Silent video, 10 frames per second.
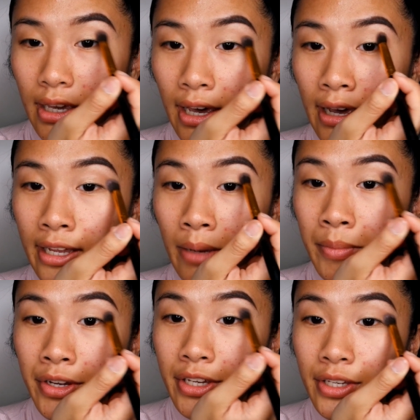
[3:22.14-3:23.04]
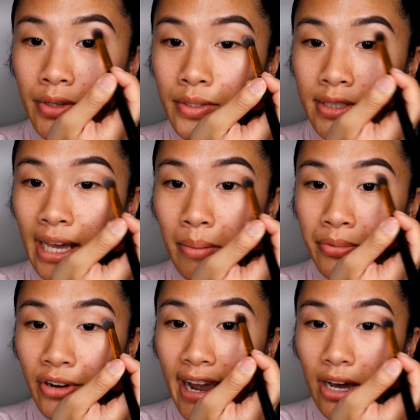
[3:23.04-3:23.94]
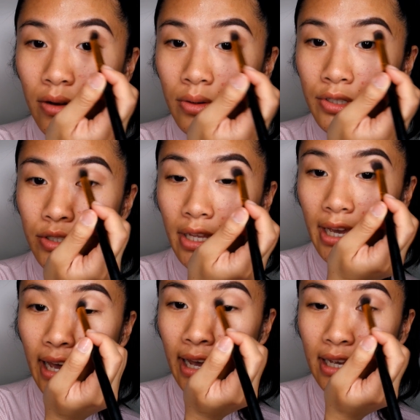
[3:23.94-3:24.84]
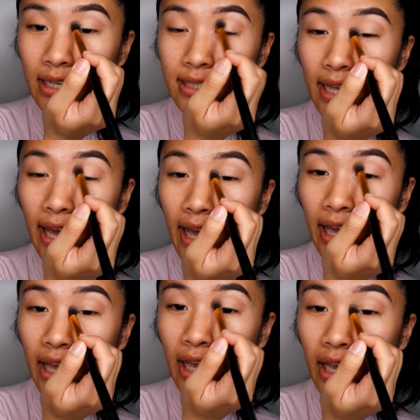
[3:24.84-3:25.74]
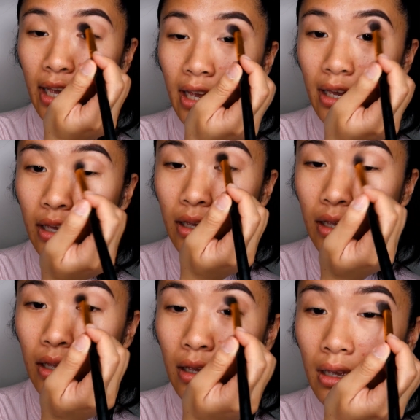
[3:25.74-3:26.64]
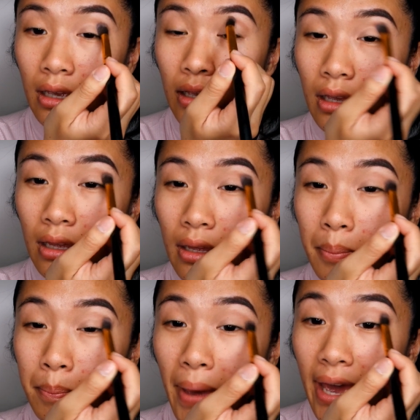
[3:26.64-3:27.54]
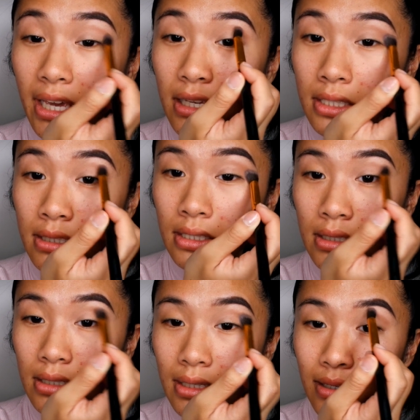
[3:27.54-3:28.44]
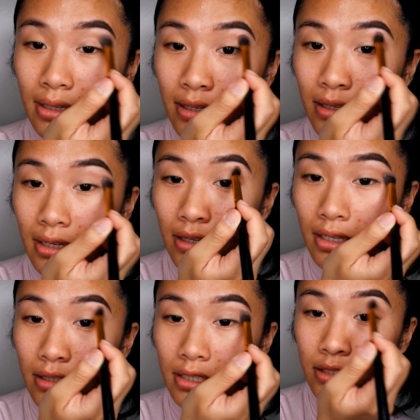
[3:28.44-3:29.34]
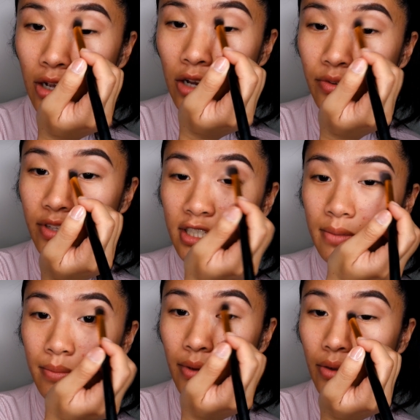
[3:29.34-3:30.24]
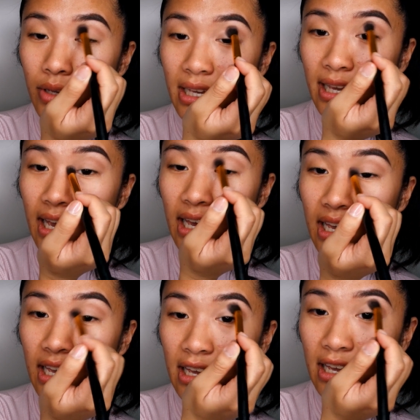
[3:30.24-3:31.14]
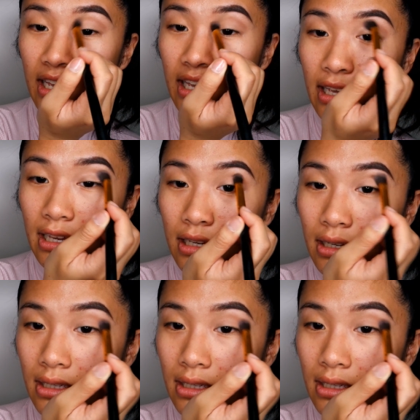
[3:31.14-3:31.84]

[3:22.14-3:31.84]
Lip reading: And I'm gonna use that brown as a base. Start off with the smoky eye.